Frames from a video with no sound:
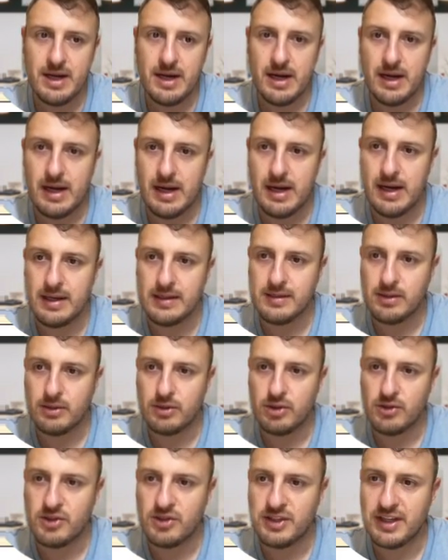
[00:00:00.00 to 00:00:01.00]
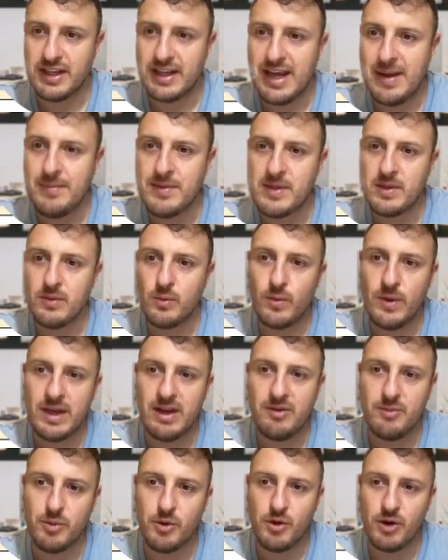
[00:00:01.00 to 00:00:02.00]
Uh, so those are the games. We
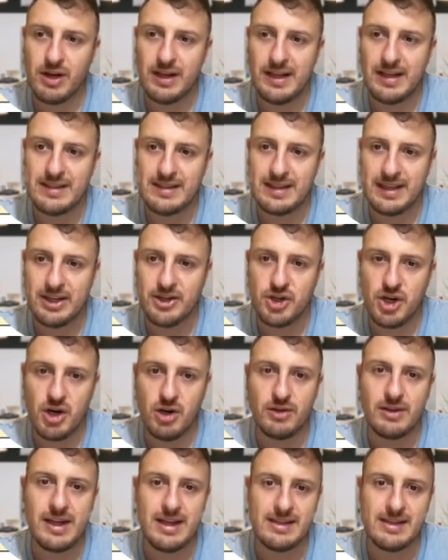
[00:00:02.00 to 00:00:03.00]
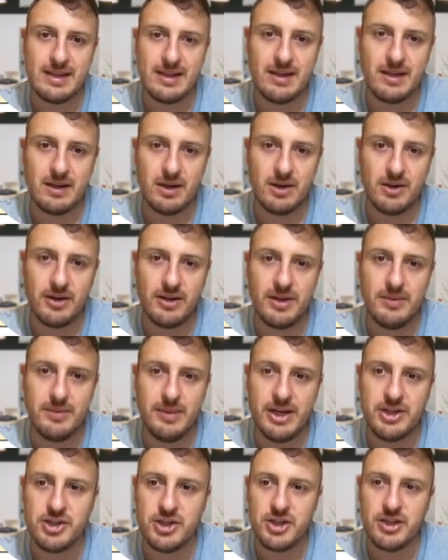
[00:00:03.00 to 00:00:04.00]
have Brooklyn Nets against Charlotte, as I already
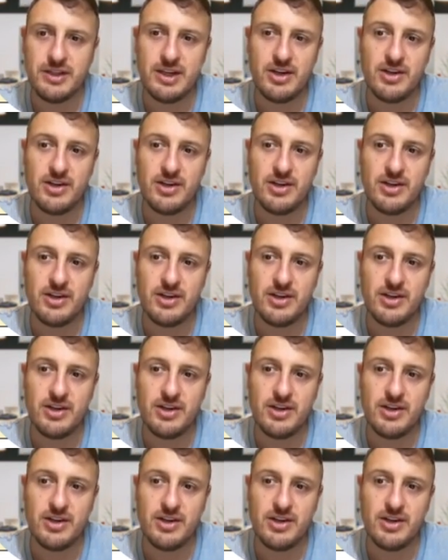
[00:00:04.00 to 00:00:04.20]
mentioned.